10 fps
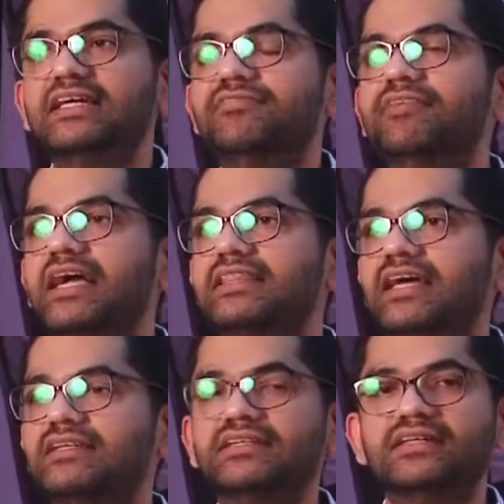the fact
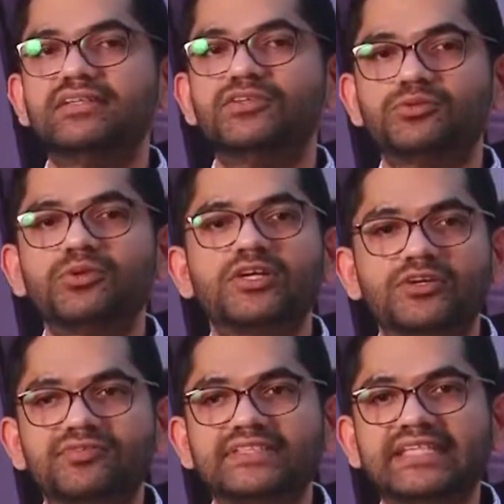that the ruler
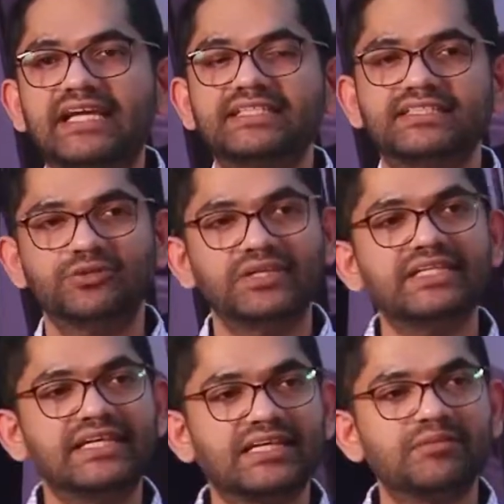of a state is the
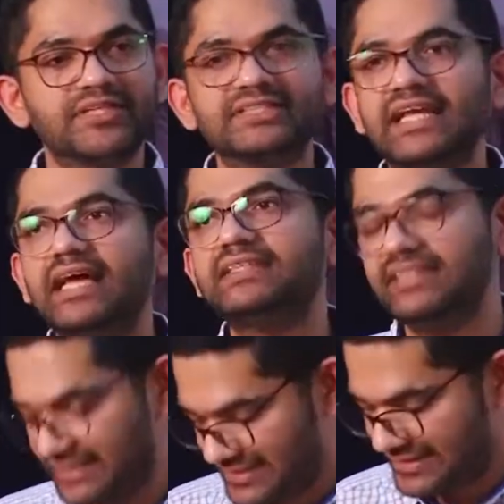only legal
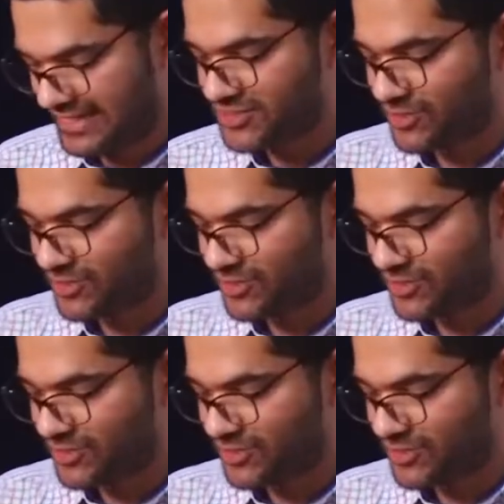personality in the state.